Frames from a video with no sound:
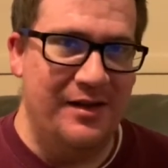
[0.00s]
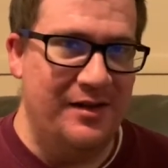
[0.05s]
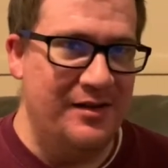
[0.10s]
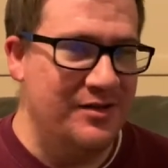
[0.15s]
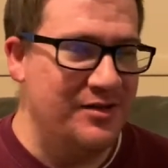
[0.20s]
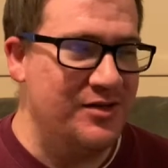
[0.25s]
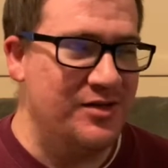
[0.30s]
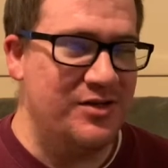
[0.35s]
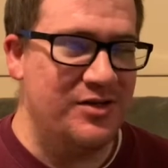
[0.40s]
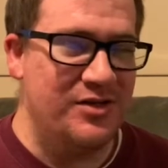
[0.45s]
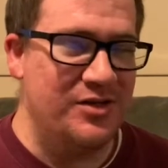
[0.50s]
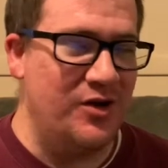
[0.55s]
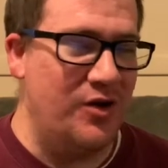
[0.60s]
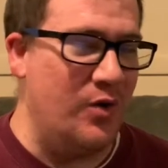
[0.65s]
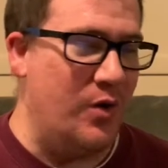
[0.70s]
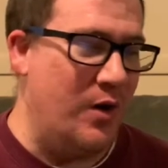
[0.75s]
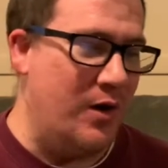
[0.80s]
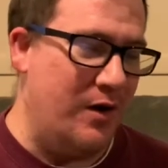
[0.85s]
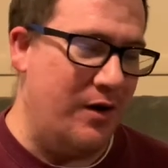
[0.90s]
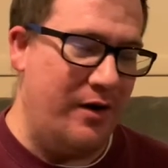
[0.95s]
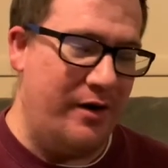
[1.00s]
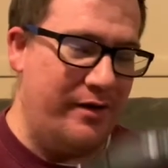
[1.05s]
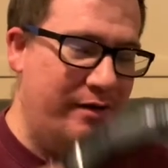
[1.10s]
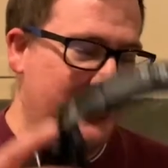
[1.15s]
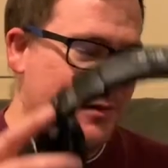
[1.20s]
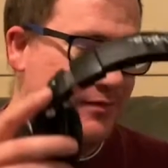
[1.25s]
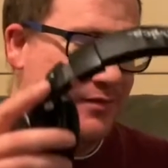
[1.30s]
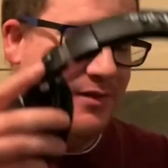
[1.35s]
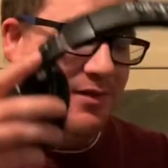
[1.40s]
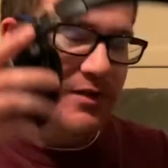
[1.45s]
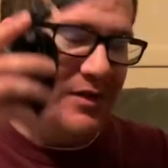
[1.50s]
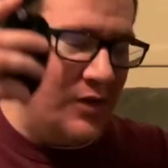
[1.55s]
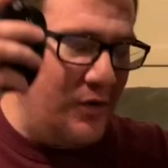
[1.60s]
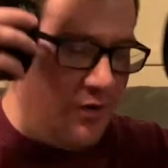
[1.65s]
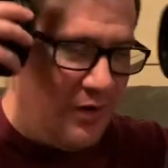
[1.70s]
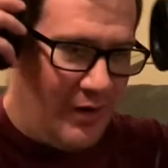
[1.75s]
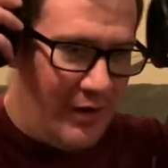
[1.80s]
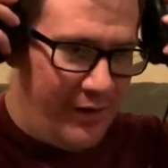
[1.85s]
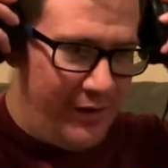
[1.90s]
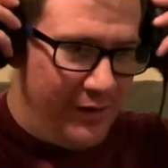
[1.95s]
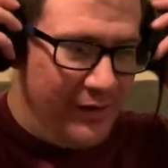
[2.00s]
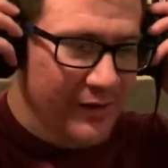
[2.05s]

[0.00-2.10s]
so hard, so hard.